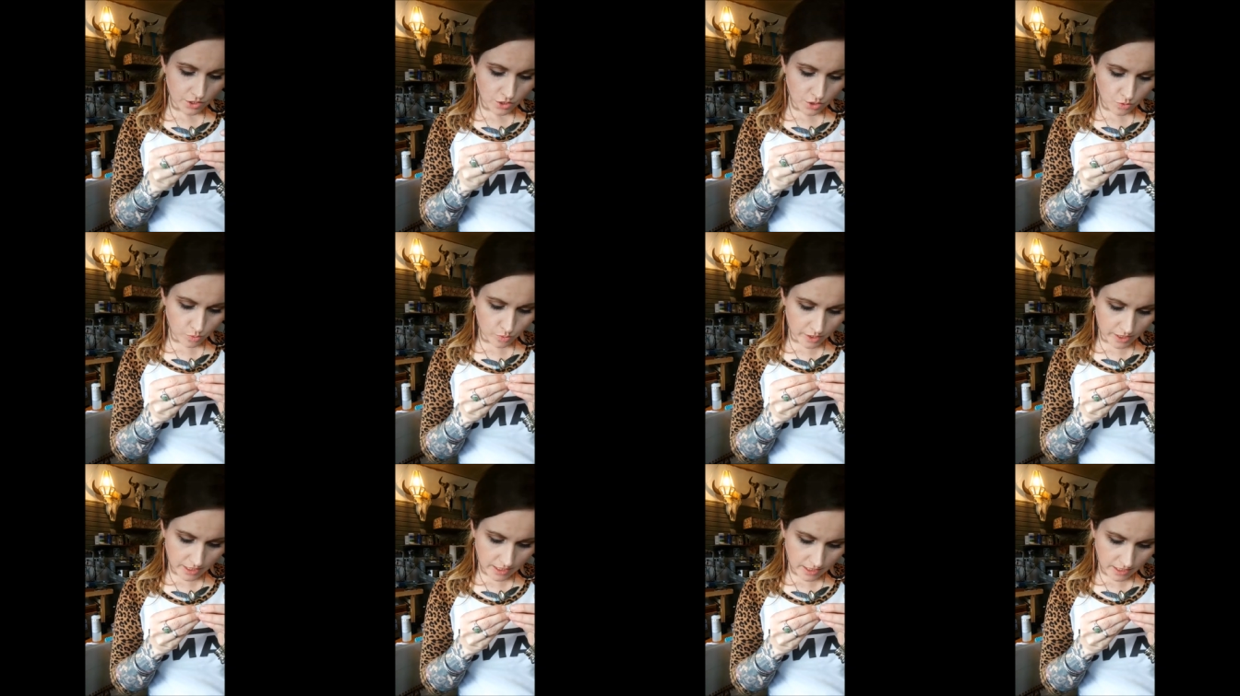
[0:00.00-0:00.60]

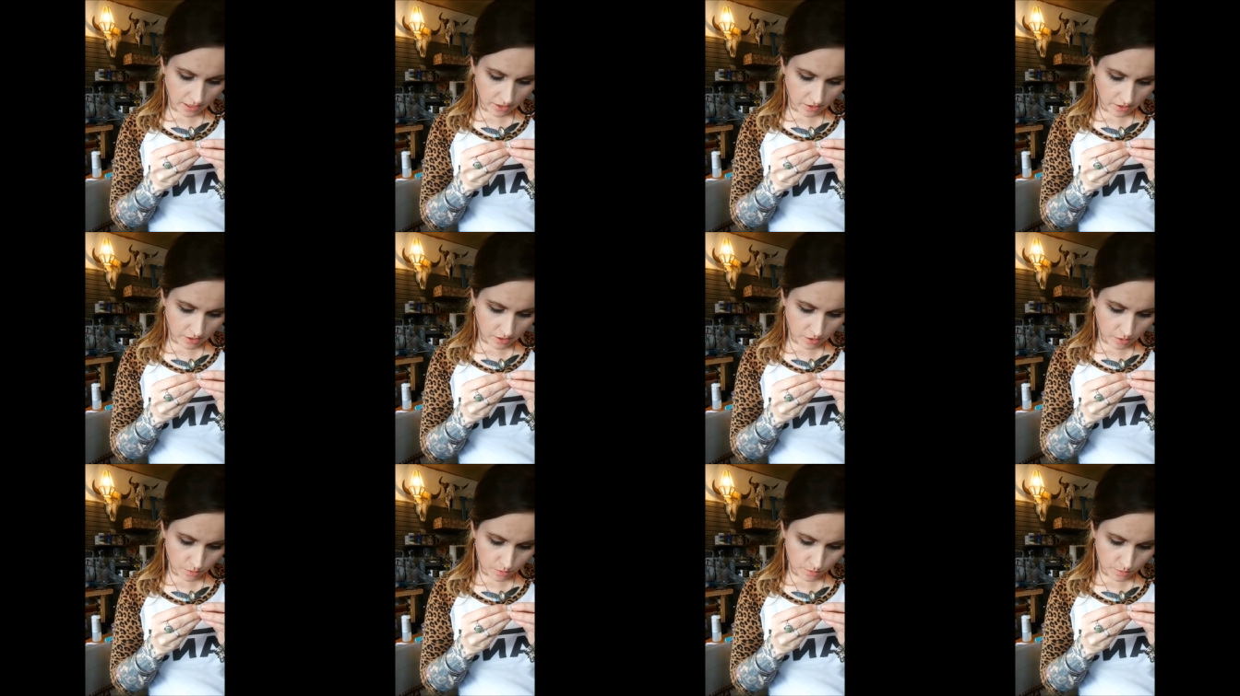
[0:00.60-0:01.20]
20
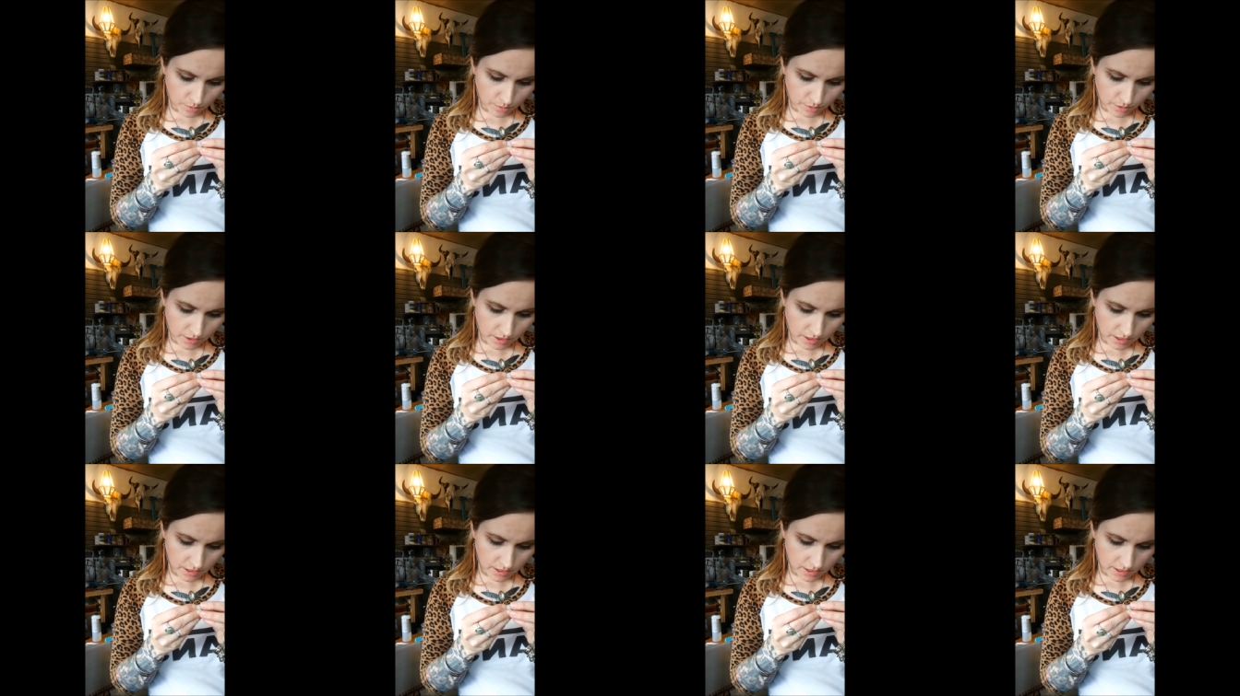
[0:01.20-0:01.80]
karat
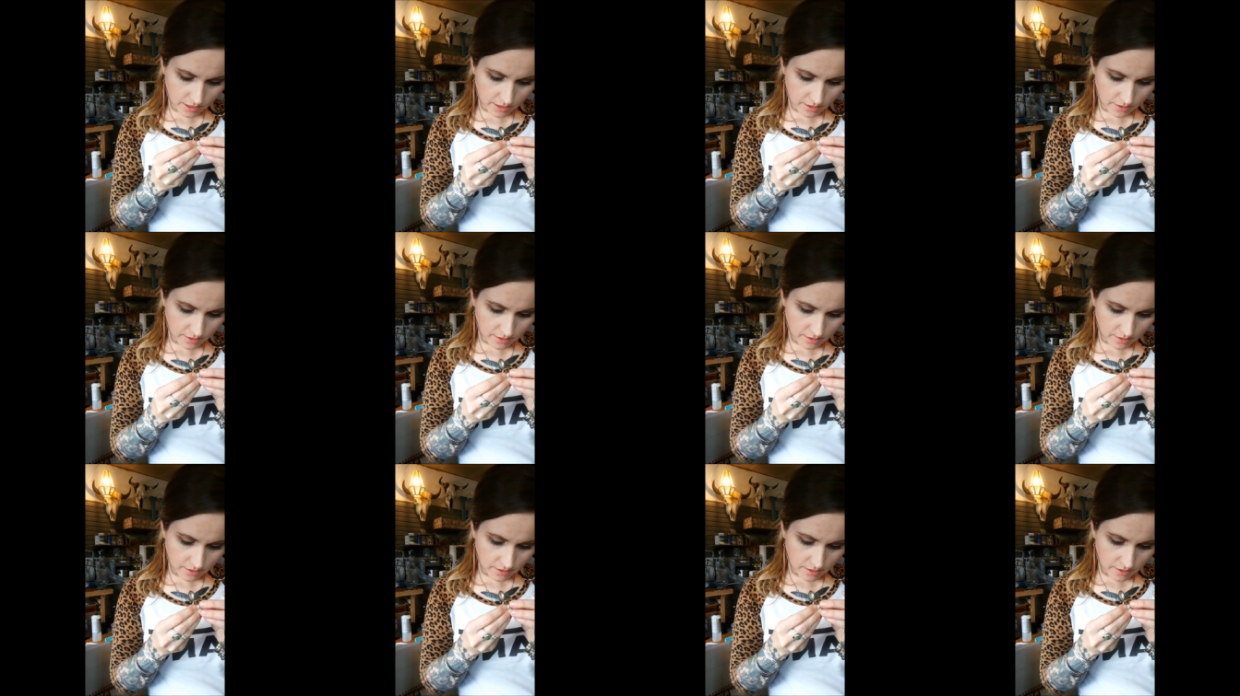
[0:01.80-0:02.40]
gold.
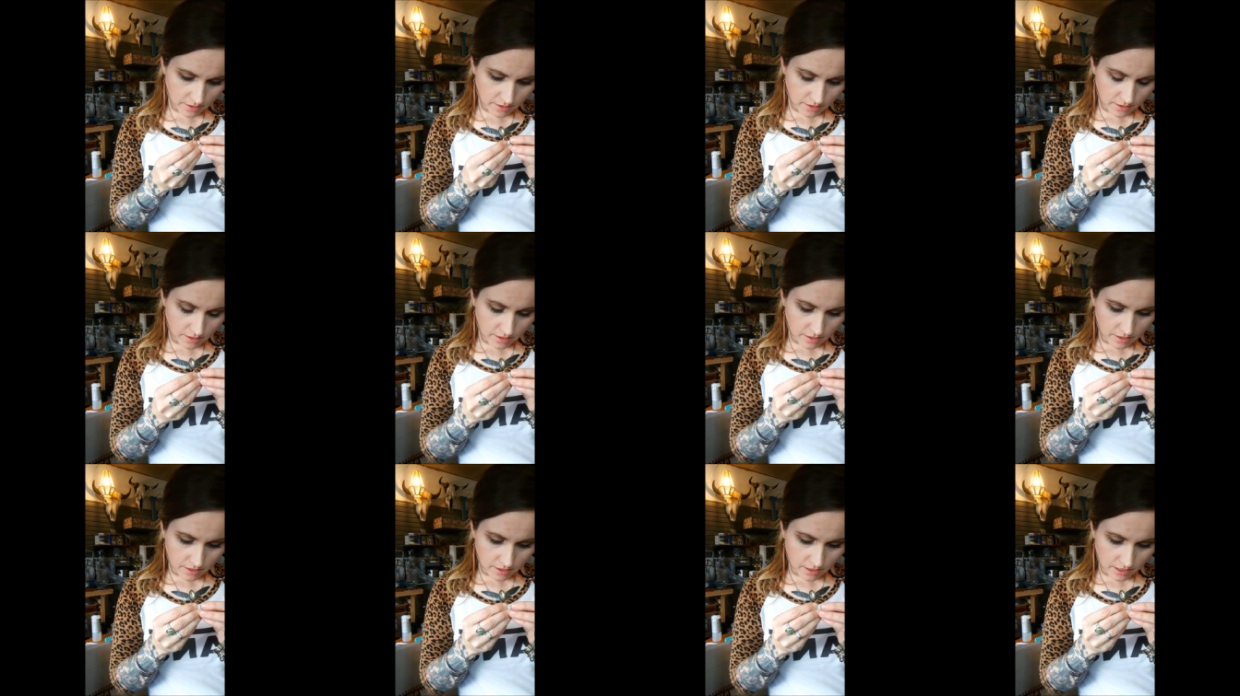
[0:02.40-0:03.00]

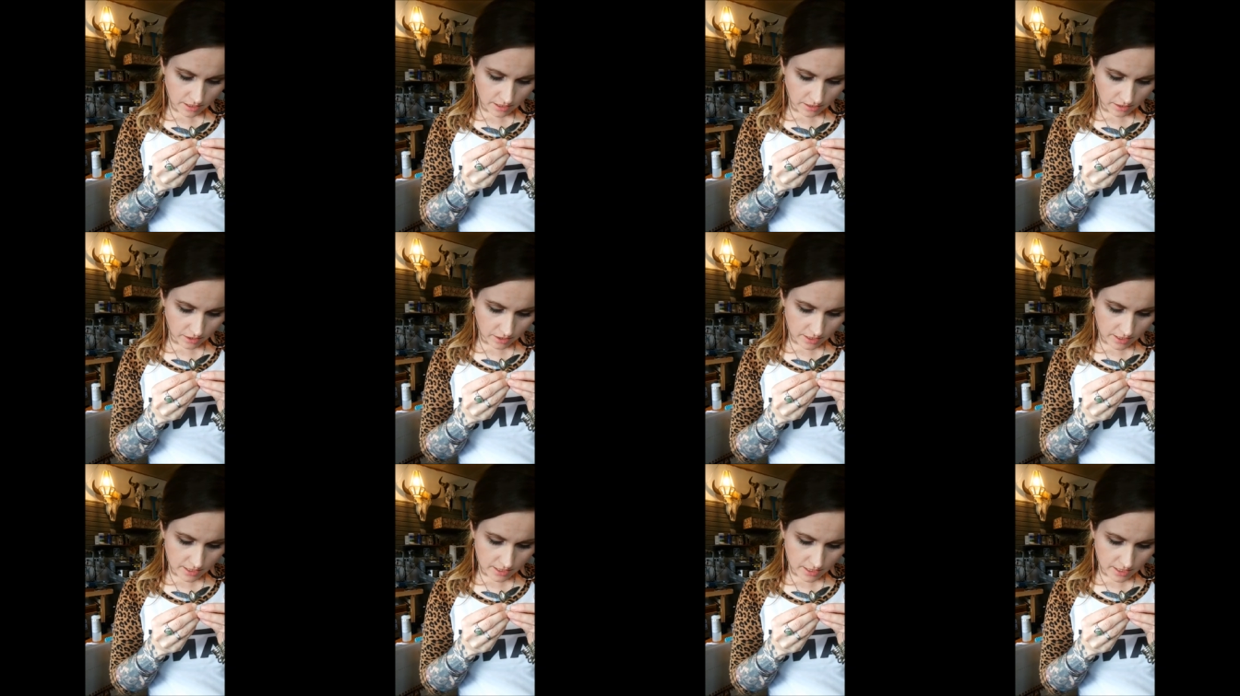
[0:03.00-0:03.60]
I
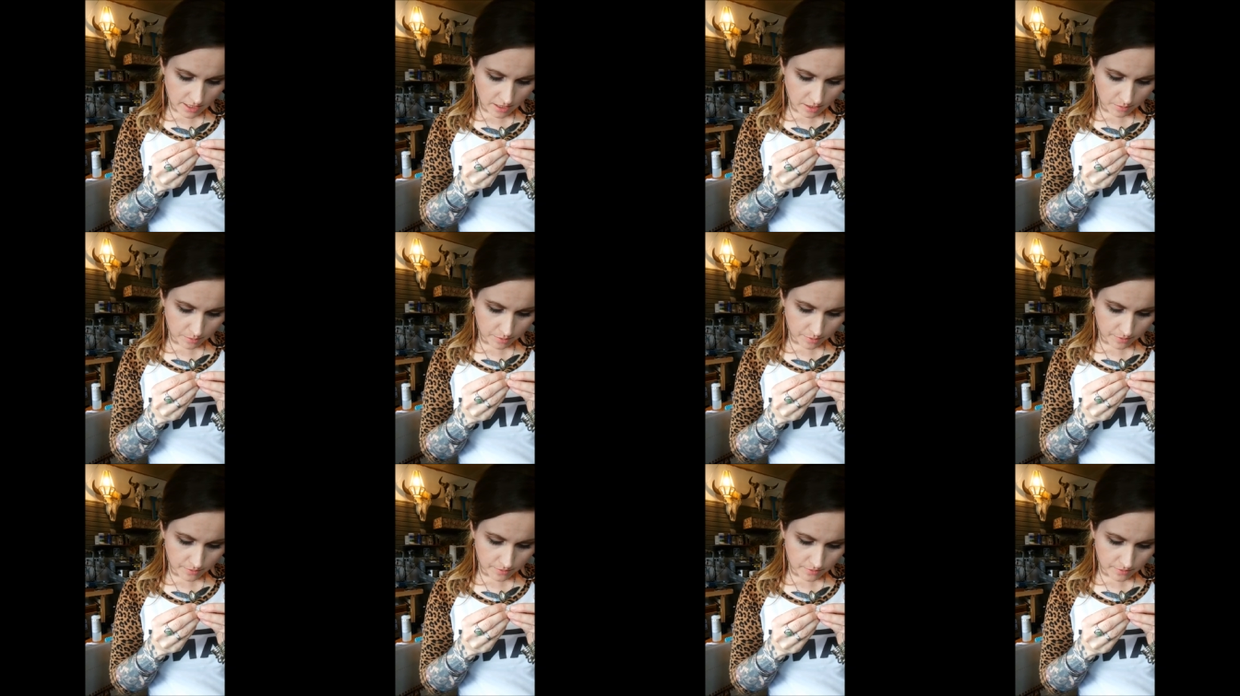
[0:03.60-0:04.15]
looked it up.